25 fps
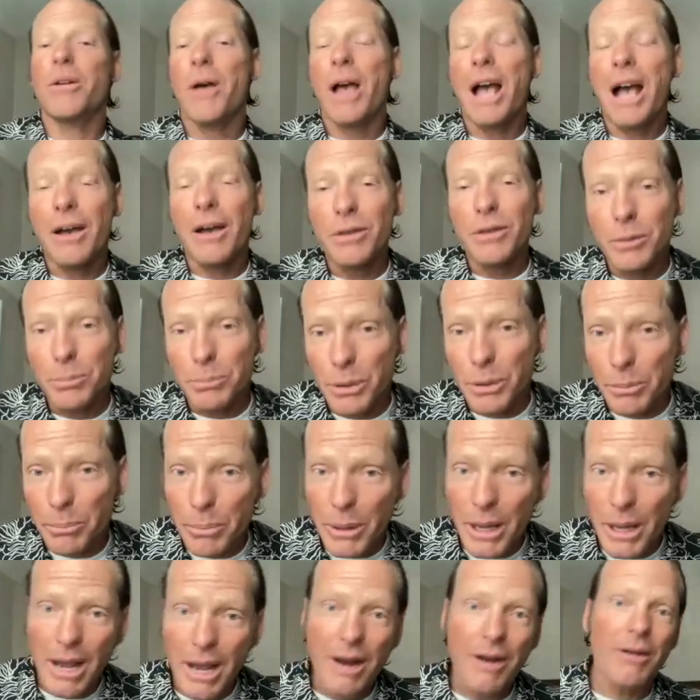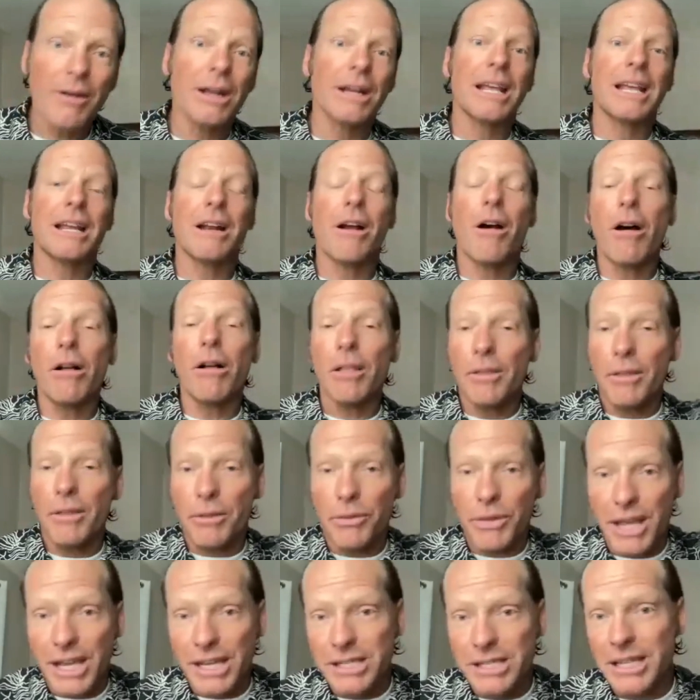how you prepare it and all of the
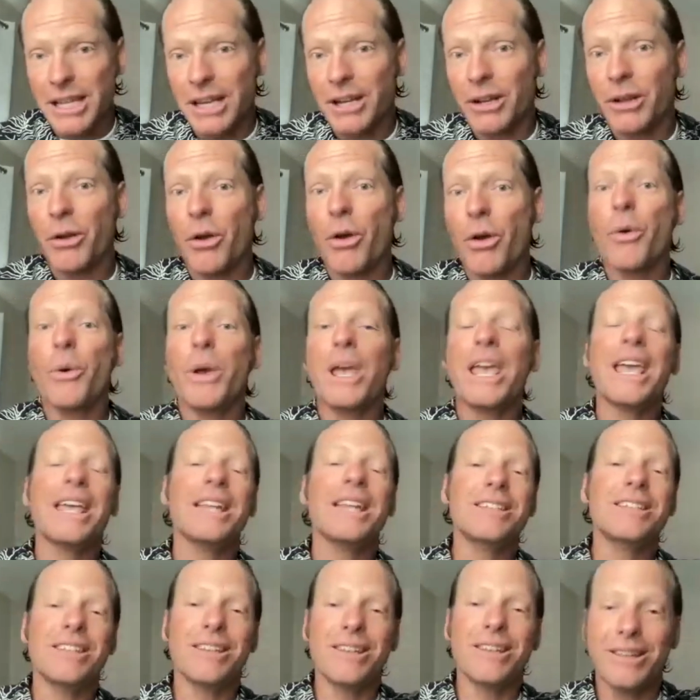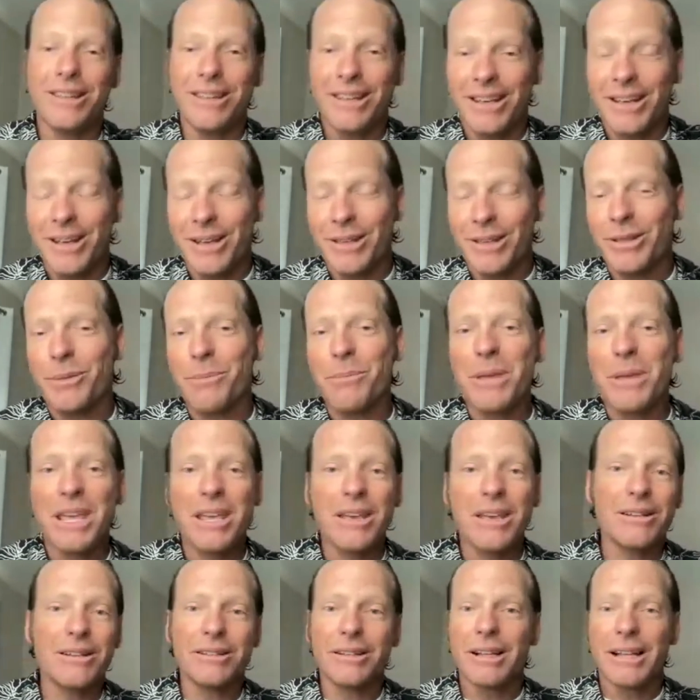things that go into the
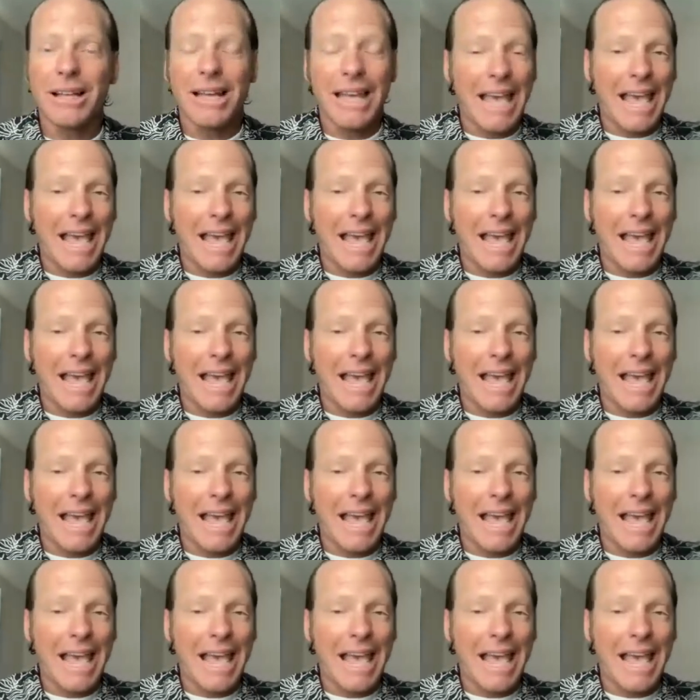meal.